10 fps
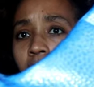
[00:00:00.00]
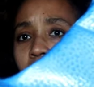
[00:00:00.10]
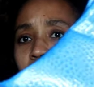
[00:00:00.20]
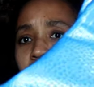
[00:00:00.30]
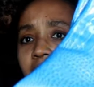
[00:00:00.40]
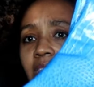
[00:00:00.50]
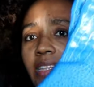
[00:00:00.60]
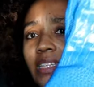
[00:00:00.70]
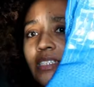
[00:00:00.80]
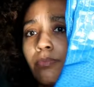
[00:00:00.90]
and
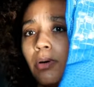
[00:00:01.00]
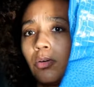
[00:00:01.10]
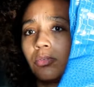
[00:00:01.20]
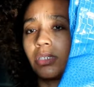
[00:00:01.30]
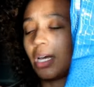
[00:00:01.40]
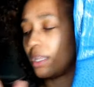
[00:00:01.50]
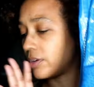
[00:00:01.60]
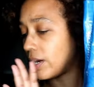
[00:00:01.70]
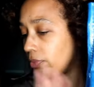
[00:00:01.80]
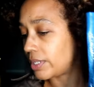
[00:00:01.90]
then this bold
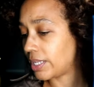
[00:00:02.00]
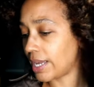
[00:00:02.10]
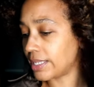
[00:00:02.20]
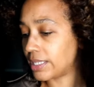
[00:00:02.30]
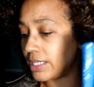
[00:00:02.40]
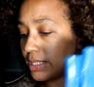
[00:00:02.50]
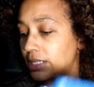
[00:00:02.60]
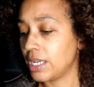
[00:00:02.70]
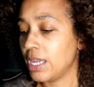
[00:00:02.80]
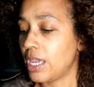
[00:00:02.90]
color. I really like
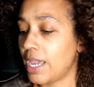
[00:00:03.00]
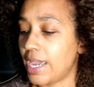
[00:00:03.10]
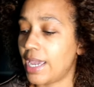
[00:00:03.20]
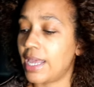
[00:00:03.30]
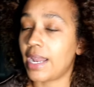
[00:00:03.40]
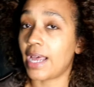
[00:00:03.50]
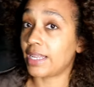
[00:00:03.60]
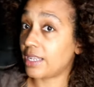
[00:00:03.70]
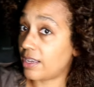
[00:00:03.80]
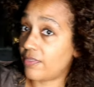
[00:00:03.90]
this and I
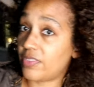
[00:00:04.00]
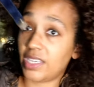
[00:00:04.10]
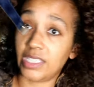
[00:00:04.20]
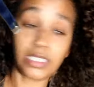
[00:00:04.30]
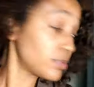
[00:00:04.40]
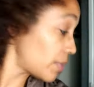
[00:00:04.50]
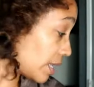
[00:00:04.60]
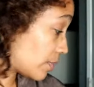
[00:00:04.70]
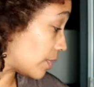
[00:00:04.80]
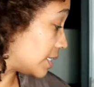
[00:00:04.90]
love these
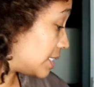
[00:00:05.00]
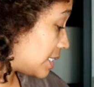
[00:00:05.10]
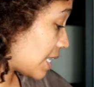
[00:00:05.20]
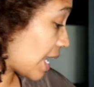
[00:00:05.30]
suede ones.